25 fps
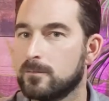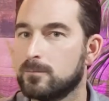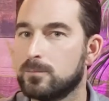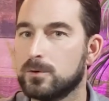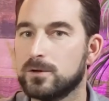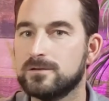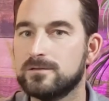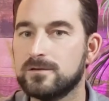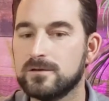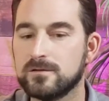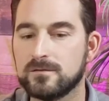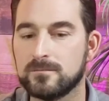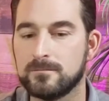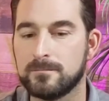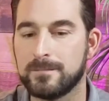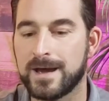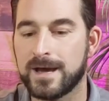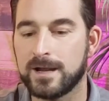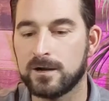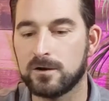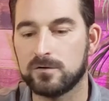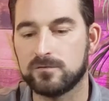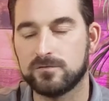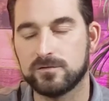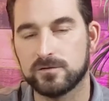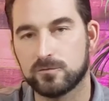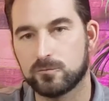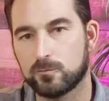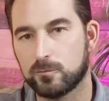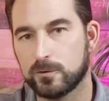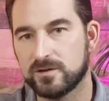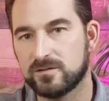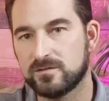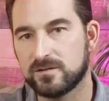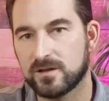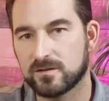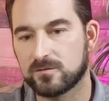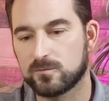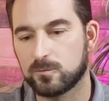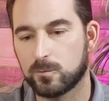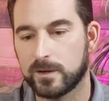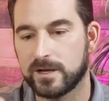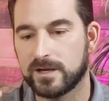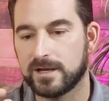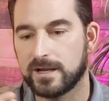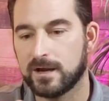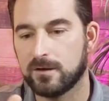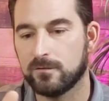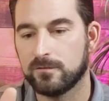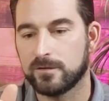but it doesn't matter if it's recessed way
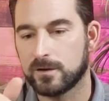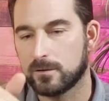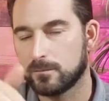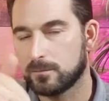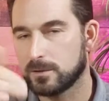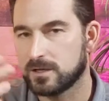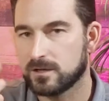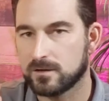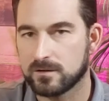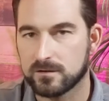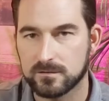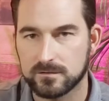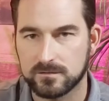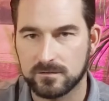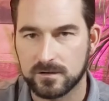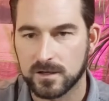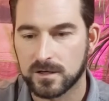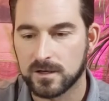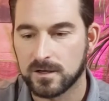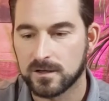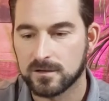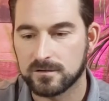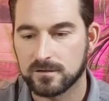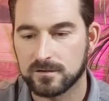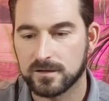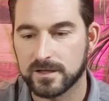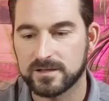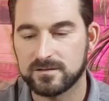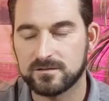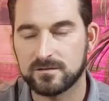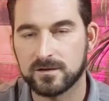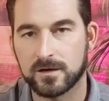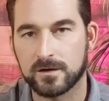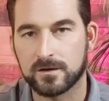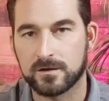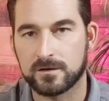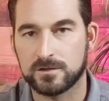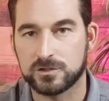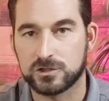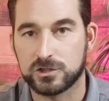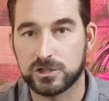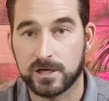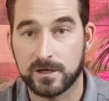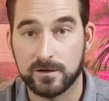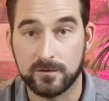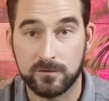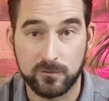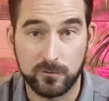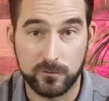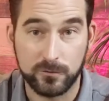down there because the light's not gonna
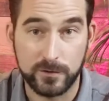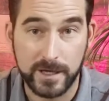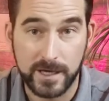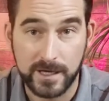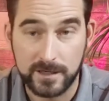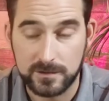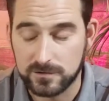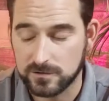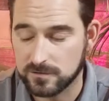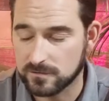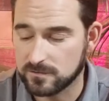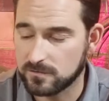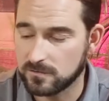shine through the edges.